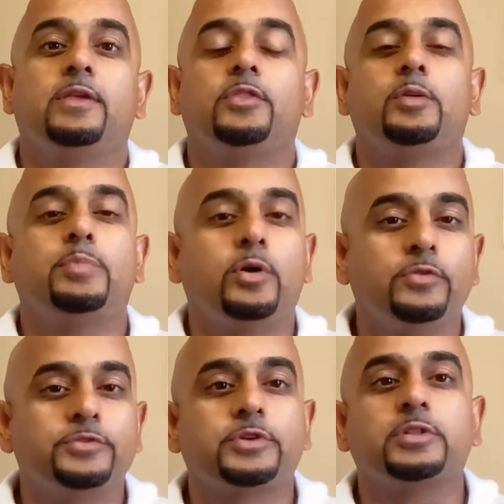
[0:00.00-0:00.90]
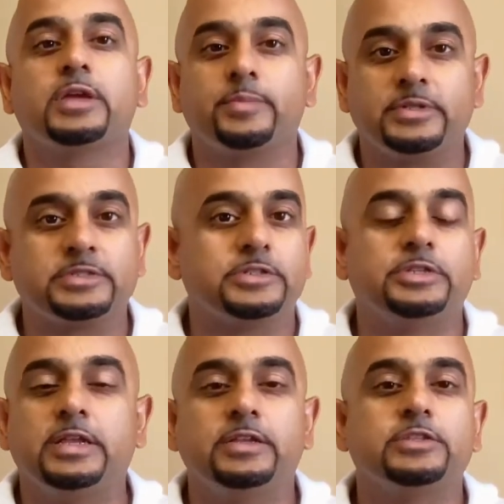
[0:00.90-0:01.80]
their bones, their ligaments and
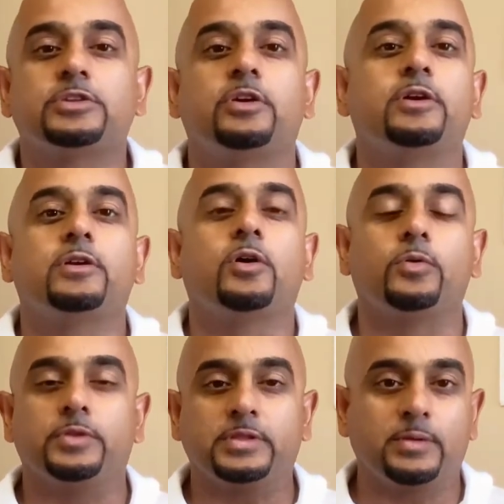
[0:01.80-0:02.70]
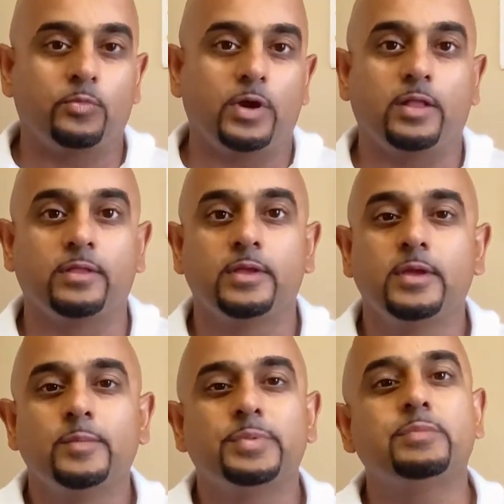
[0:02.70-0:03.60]
tendons aren't holding them well.
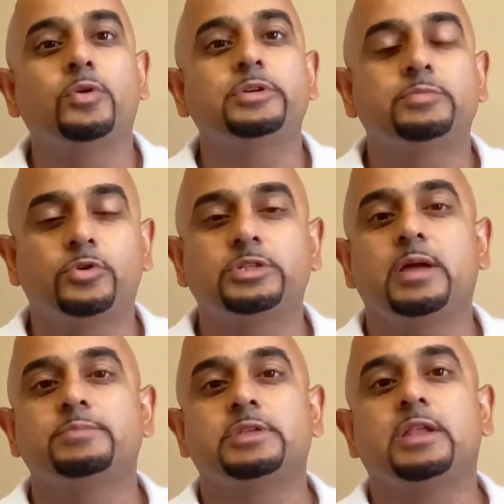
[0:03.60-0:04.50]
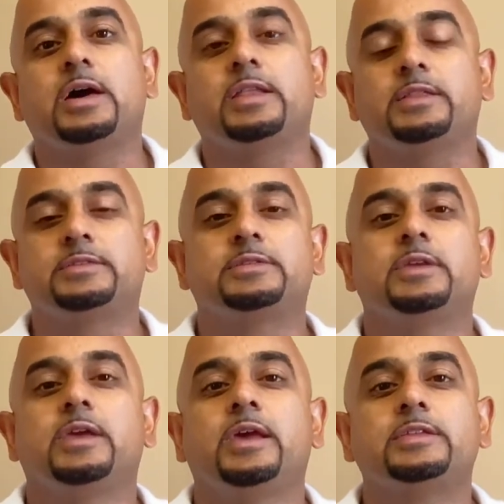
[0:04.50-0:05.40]
But more times than not, it's
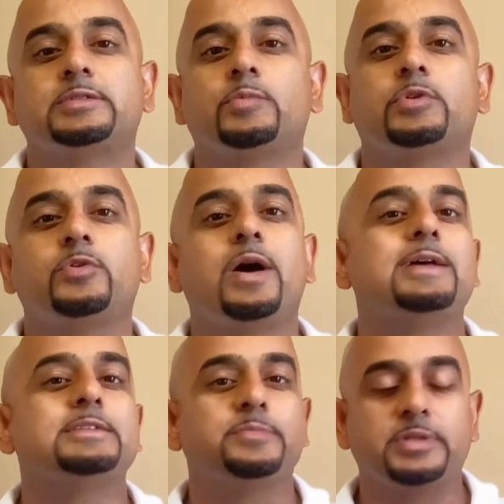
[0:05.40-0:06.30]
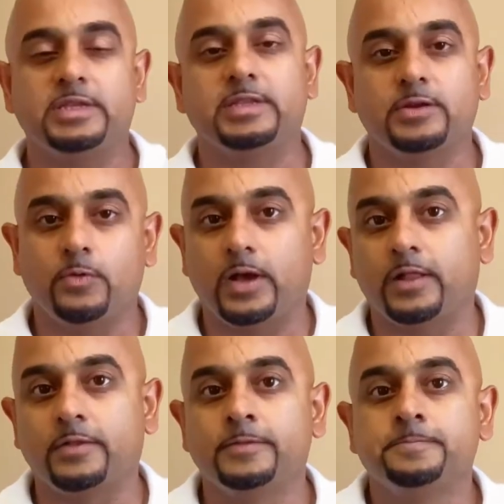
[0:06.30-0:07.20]
someone who hasn't been eating
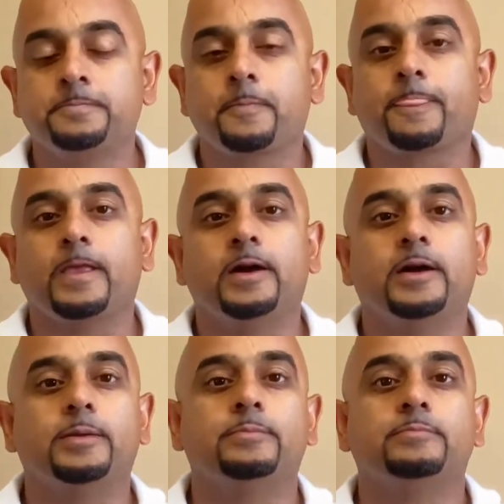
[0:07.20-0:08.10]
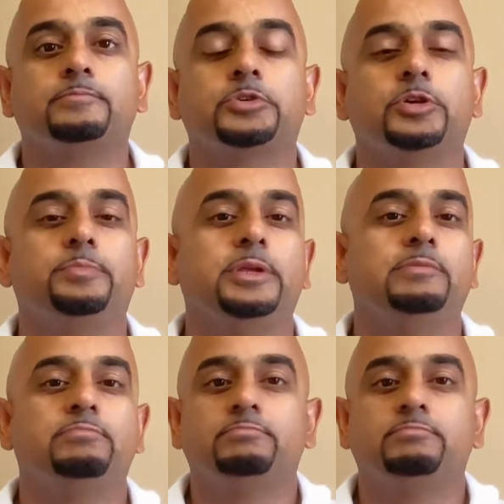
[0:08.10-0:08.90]
well. Could be